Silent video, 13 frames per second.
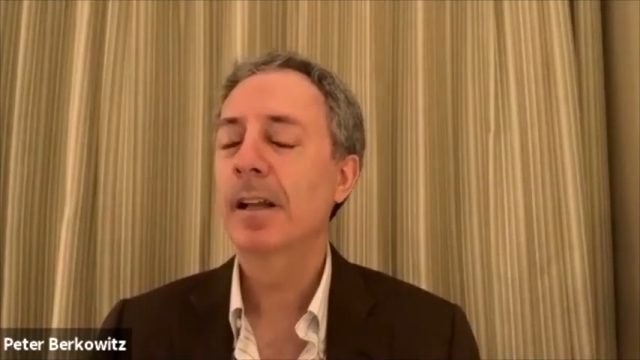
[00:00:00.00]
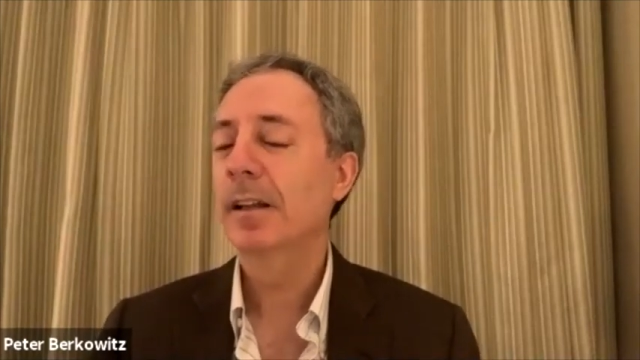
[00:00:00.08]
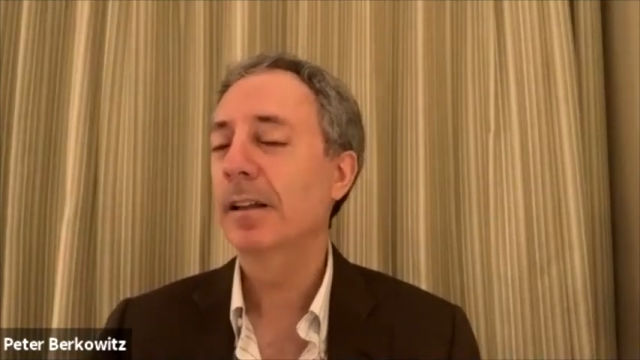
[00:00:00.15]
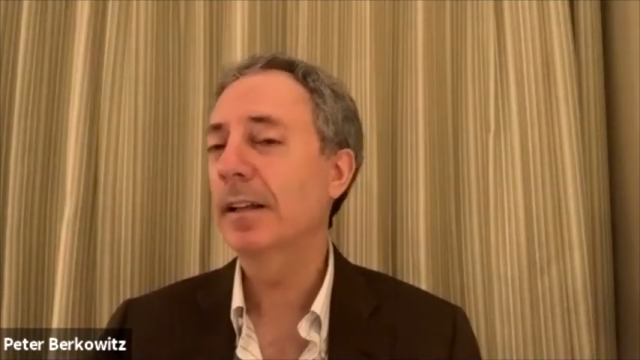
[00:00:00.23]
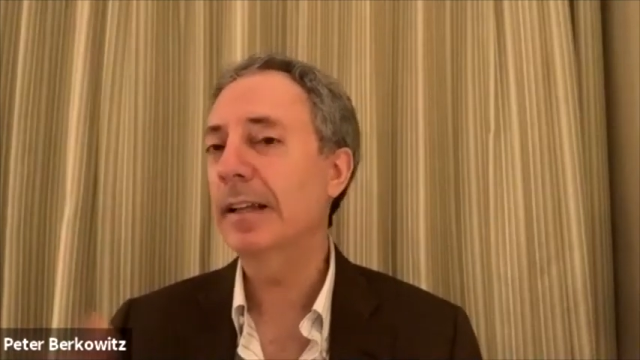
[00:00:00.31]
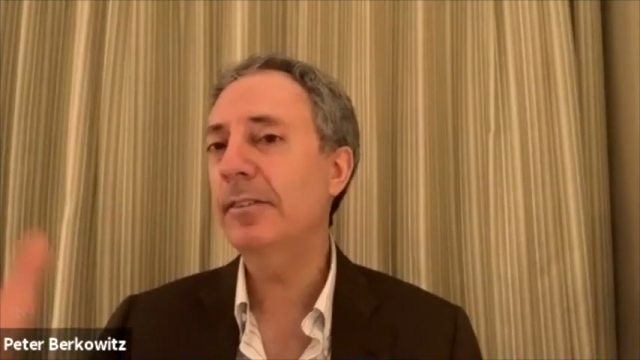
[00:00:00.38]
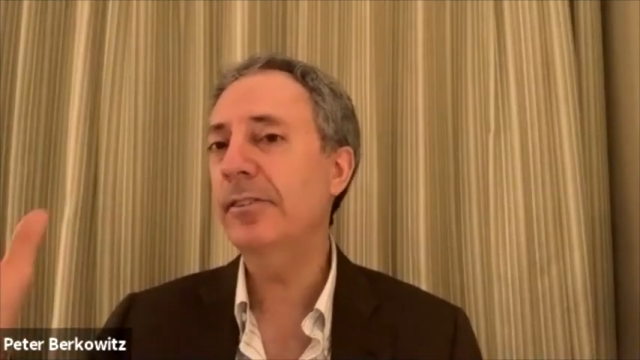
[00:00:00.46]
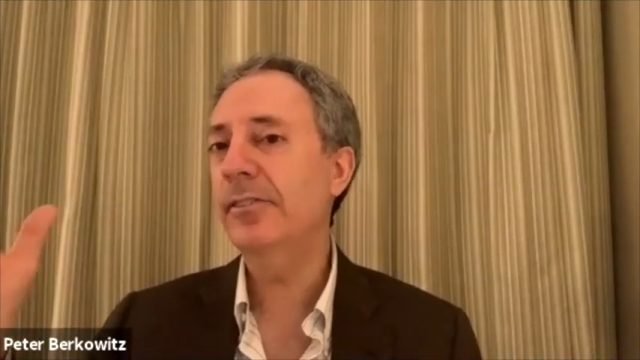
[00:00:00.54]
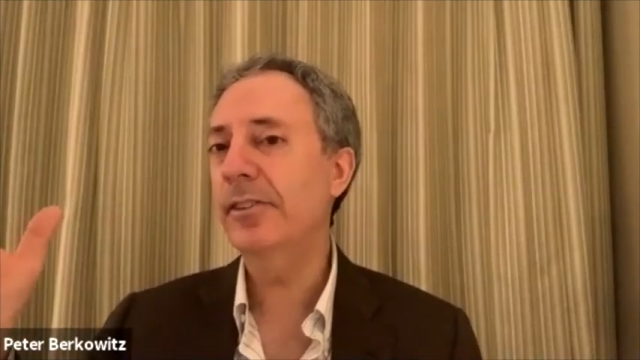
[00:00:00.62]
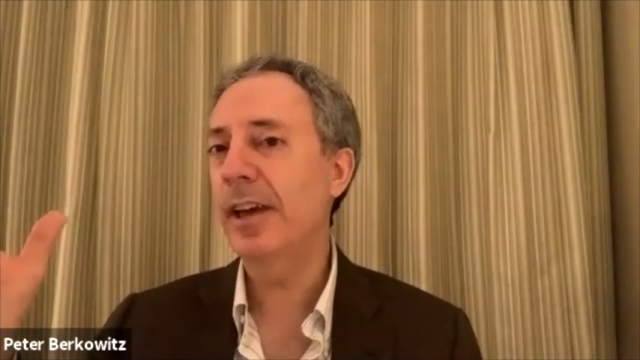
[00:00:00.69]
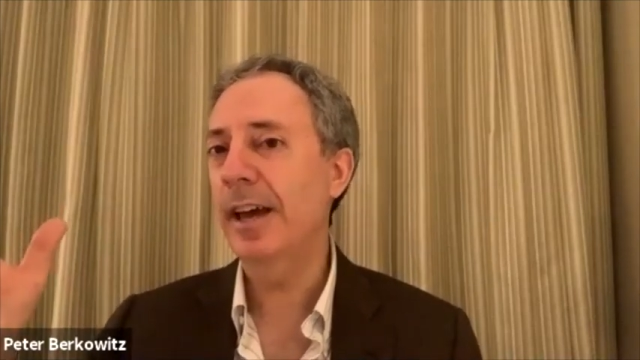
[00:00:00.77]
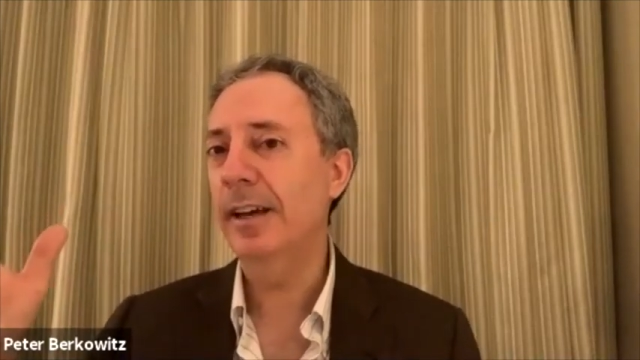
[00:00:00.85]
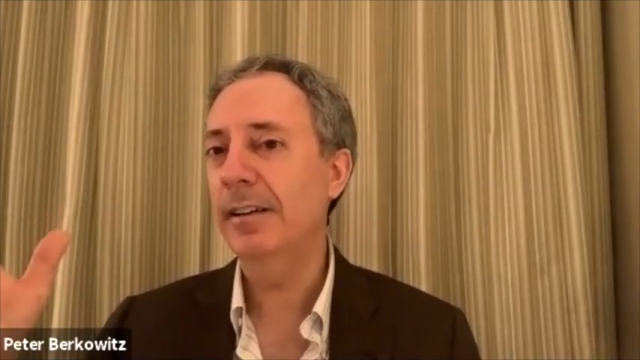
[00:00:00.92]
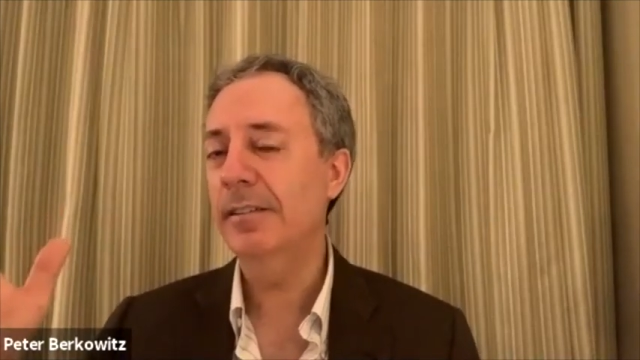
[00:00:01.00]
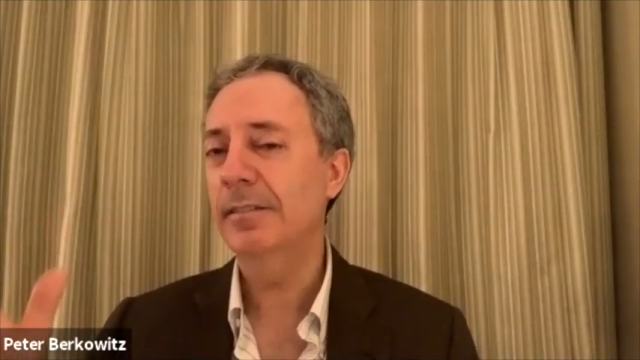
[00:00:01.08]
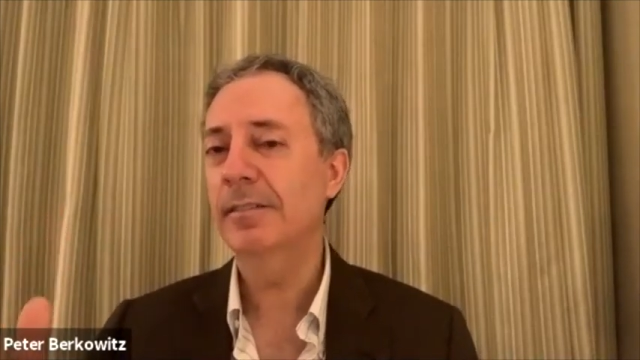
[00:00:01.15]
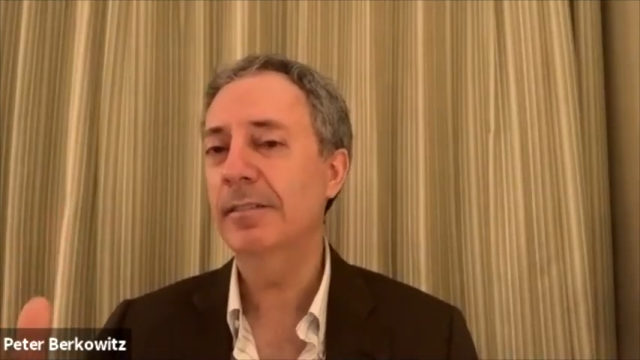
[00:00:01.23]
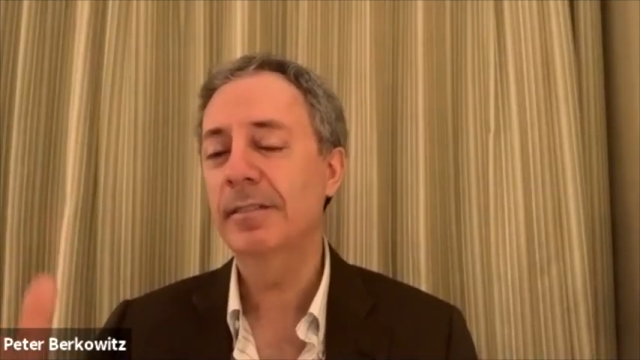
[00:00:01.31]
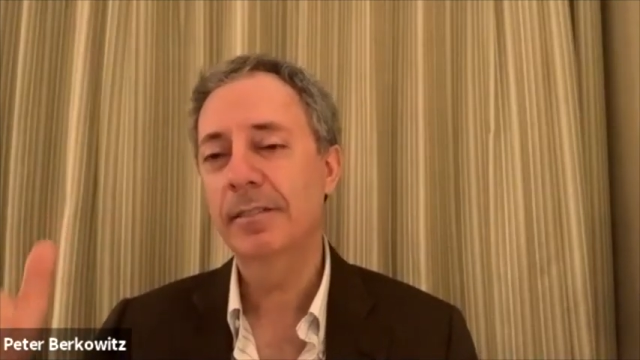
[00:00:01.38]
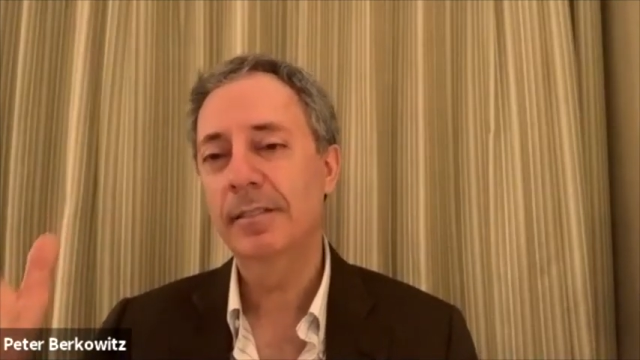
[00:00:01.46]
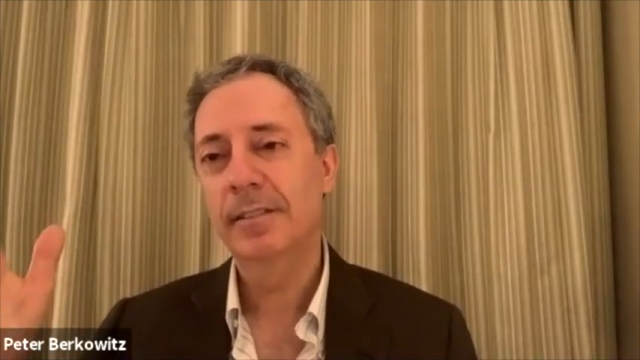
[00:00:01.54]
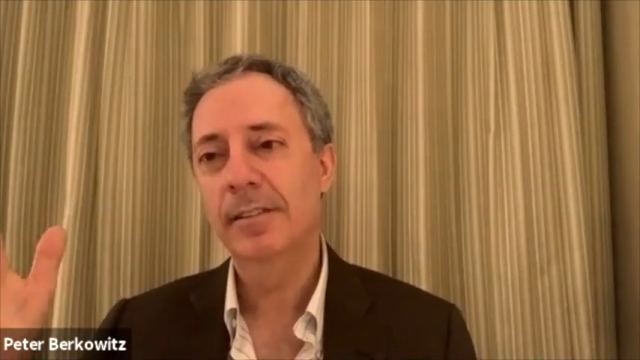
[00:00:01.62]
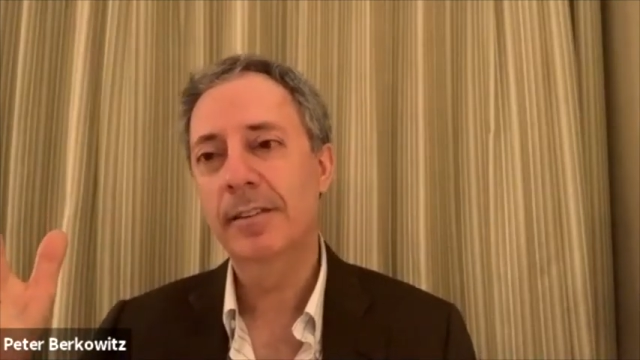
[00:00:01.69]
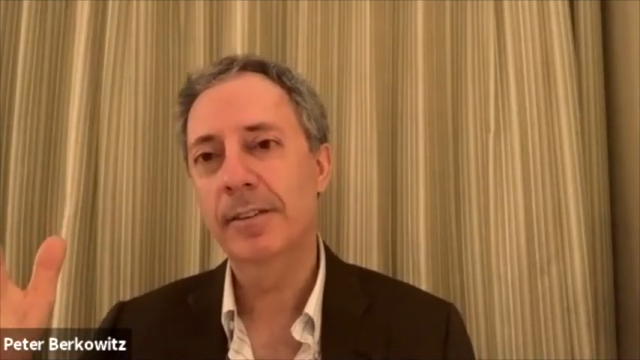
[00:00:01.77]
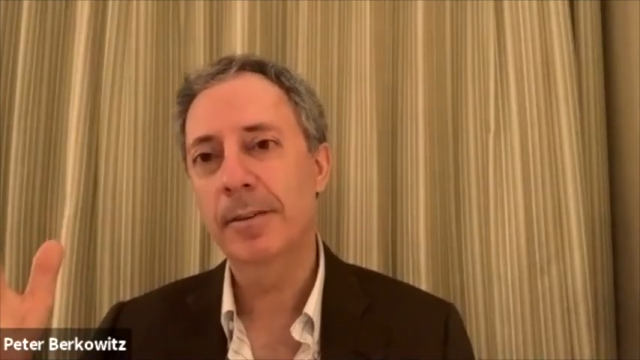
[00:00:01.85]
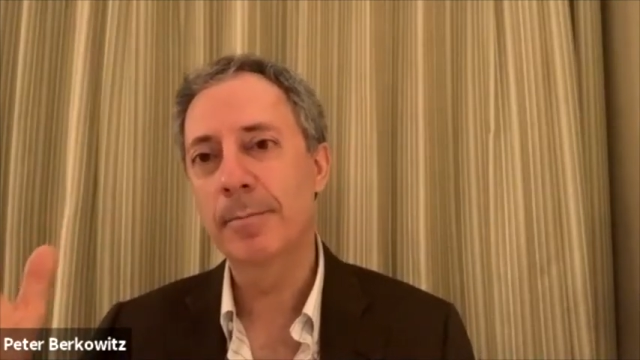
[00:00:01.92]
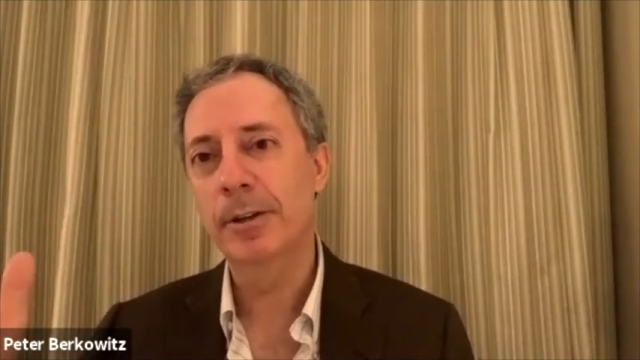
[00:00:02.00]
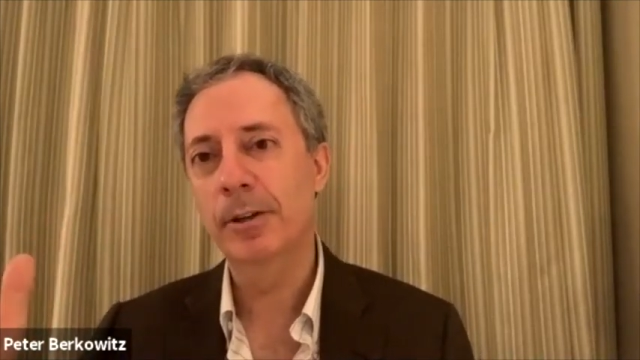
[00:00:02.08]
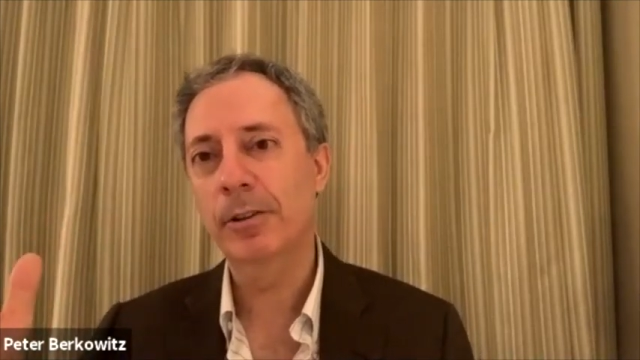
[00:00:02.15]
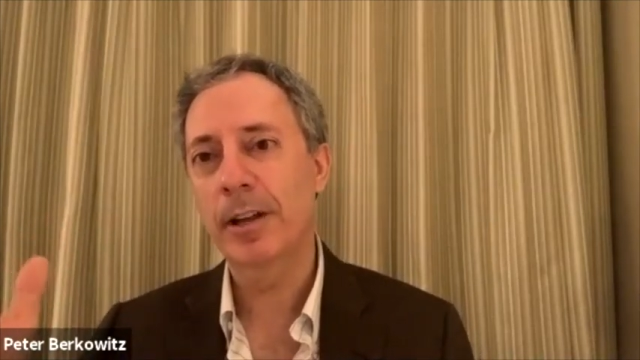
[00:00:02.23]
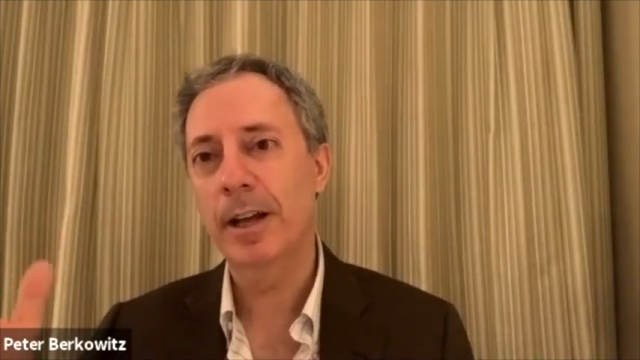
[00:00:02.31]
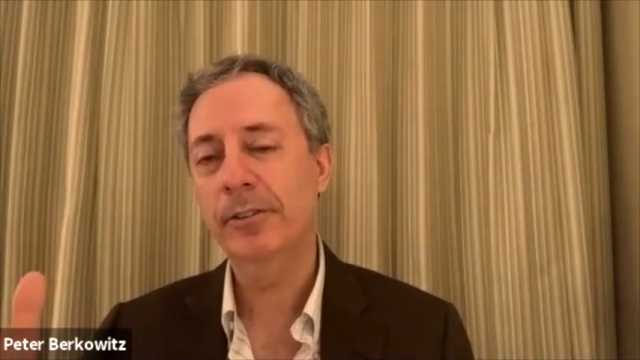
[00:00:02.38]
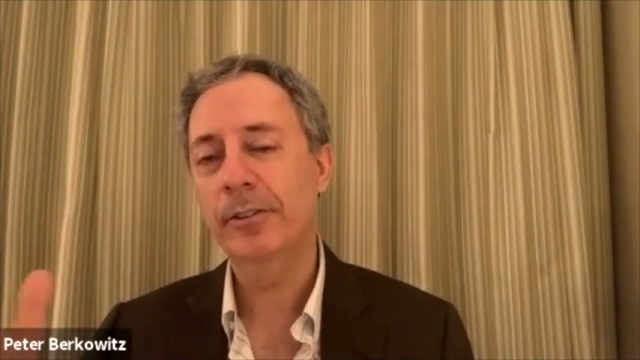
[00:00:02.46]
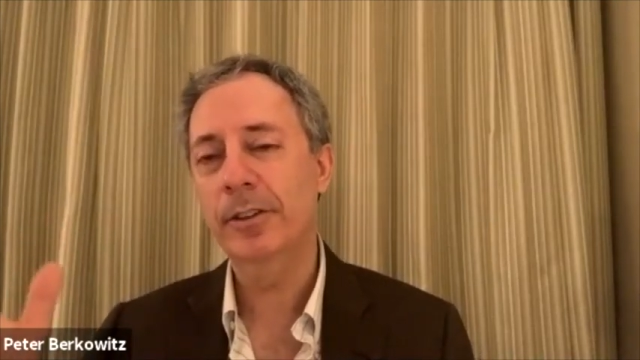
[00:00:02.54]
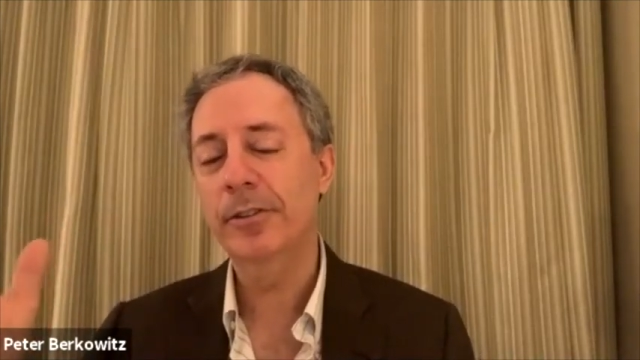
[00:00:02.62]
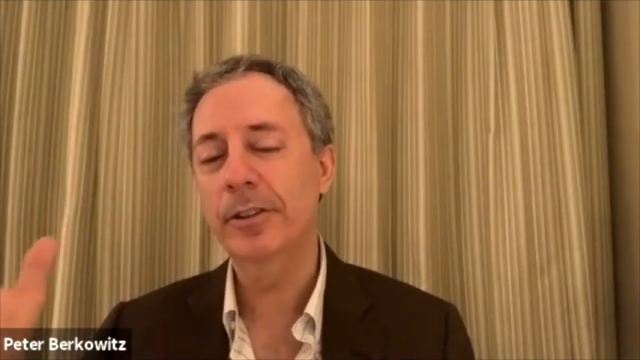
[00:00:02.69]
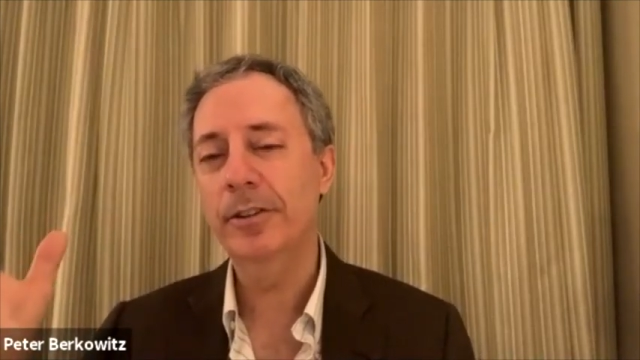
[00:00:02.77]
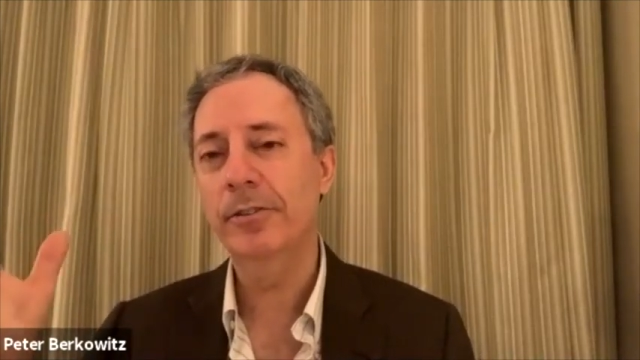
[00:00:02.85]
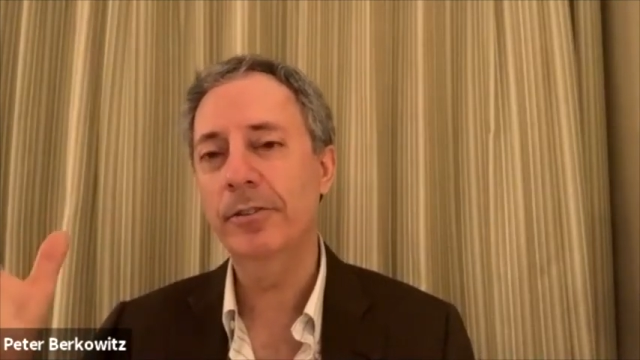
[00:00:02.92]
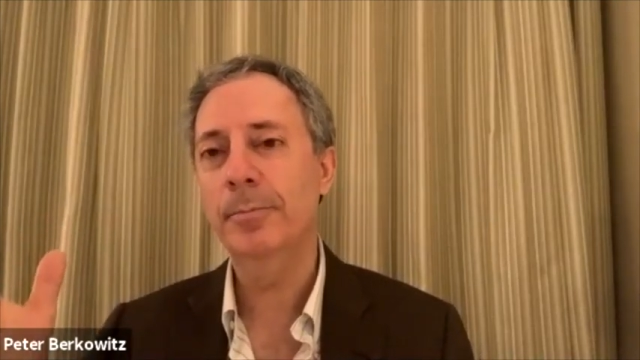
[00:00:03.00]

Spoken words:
Let's say that the middle class continues